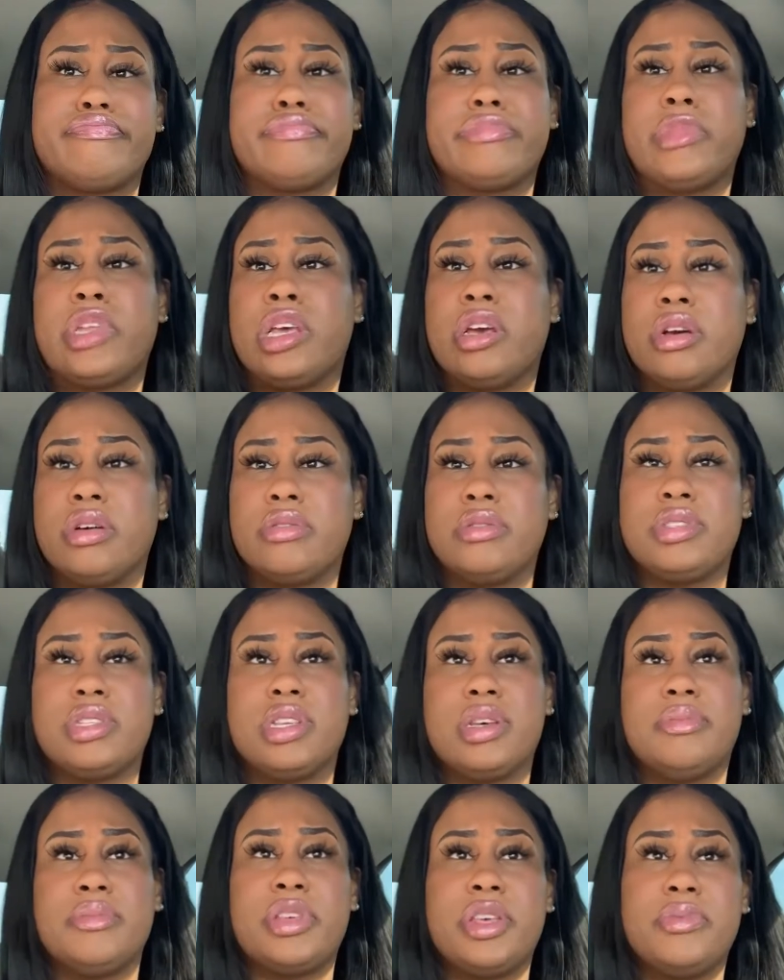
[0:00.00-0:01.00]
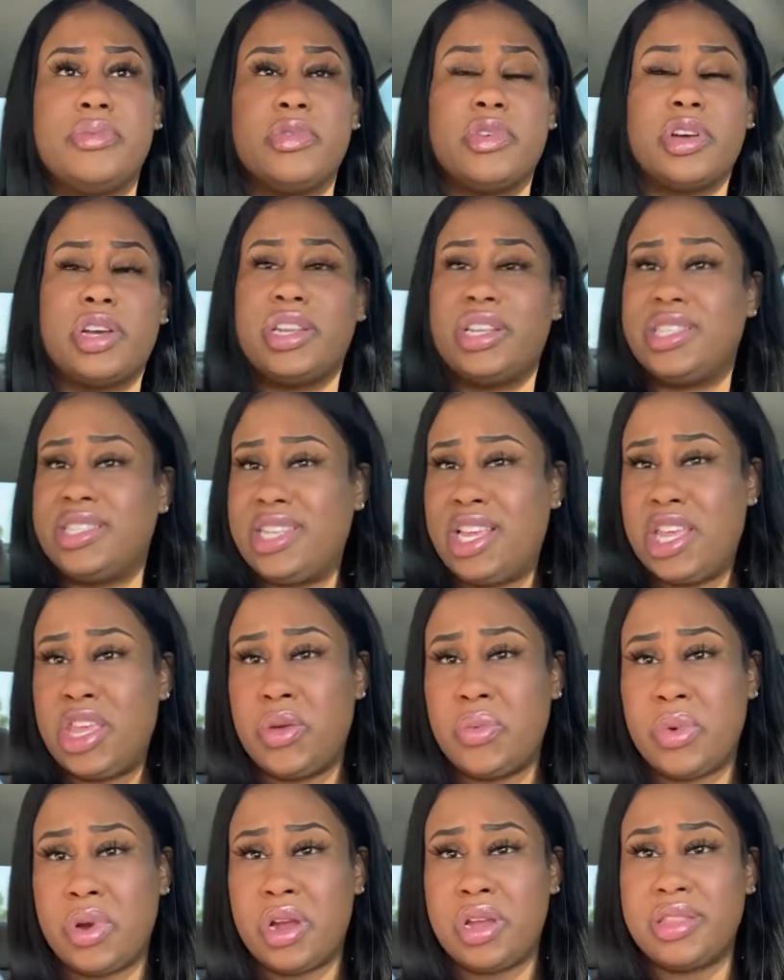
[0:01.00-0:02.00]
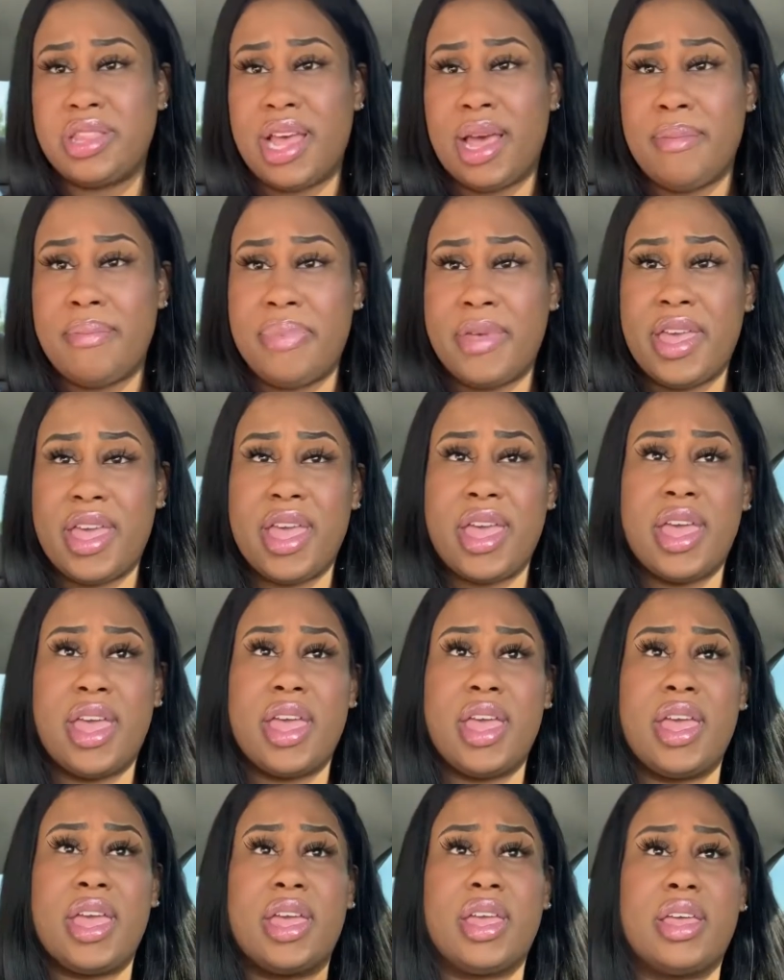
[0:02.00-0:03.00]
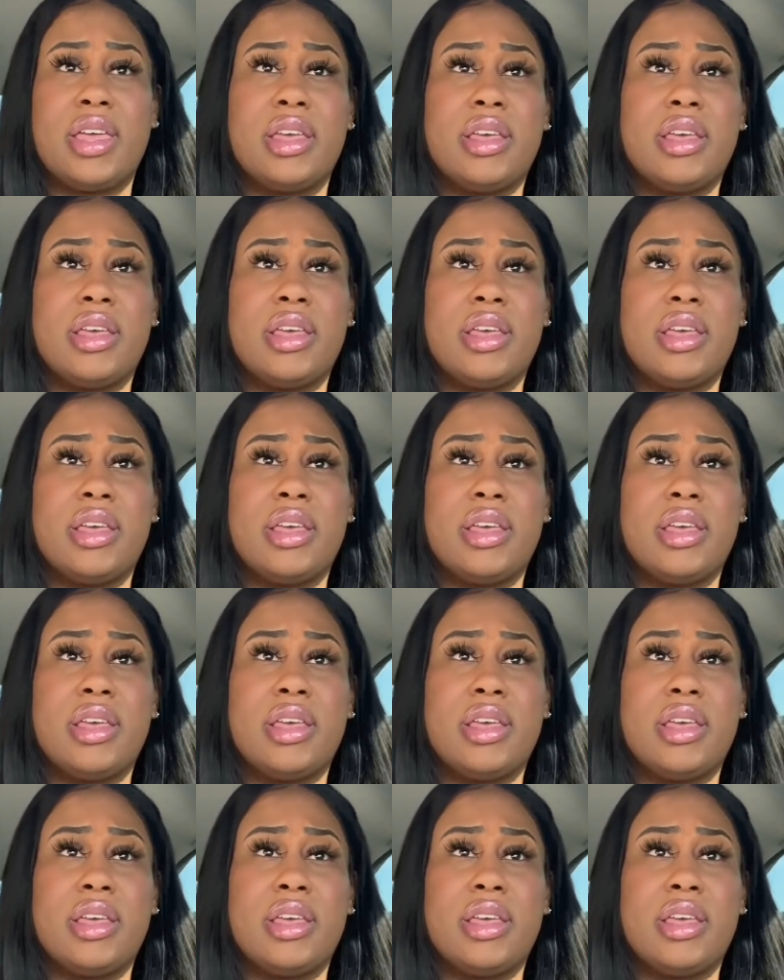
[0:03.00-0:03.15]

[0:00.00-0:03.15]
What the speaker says: You know, some people are going to say you weren't that big.